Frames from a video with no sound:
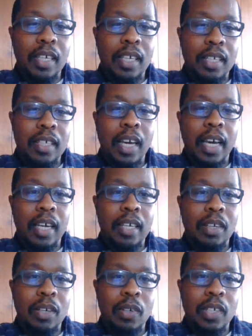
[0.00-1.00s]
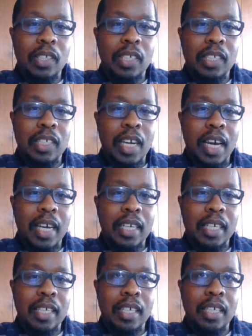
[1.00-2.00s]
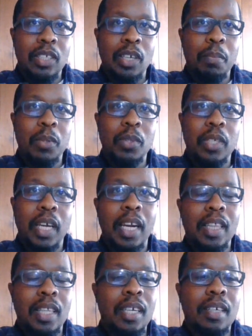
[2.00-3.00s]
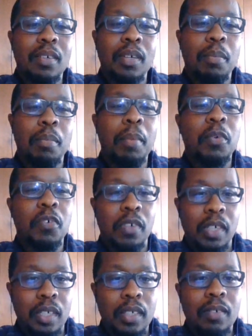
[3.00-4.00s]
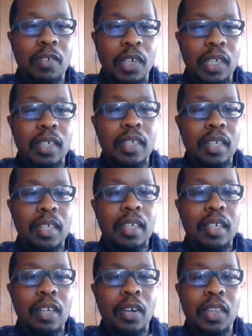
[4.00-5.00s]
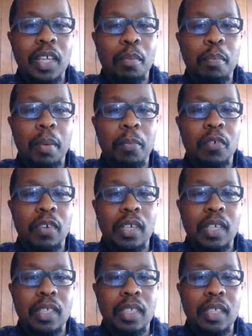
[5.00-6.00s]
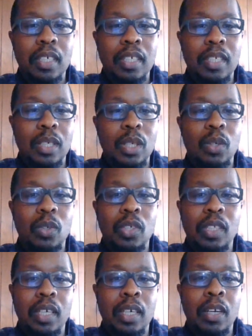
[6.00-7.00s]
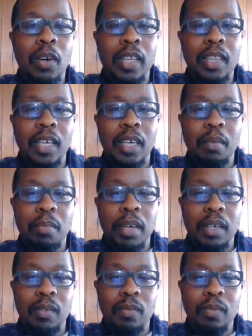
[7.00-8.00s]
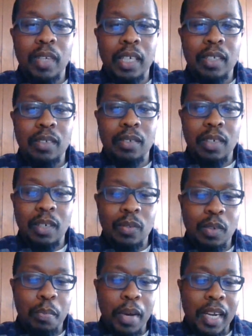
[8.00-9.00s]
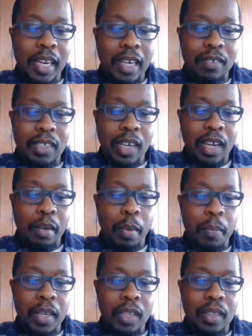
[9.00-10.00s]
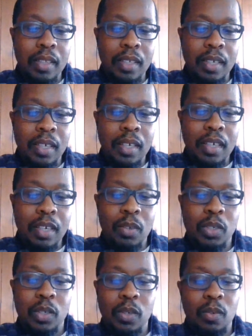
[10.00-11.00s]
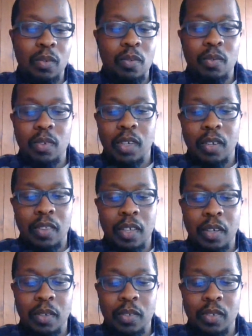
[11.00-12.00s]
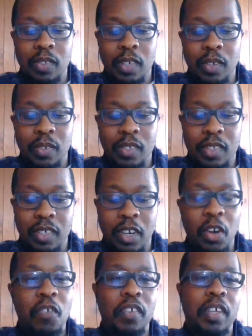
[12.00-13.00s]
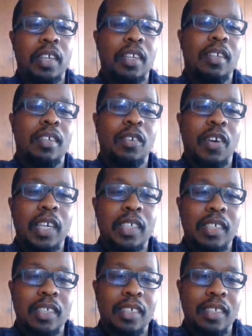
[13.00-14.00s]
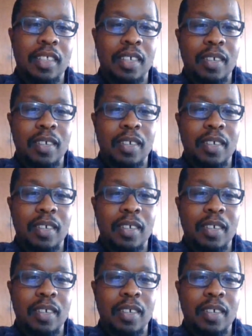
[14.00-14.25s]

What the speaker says: I think, yeah, it's not, it's almost, and I think memory, right? I think memory is a huge thing. I think about, like, in my lifetime, I mean, so, there's the COVID crisis,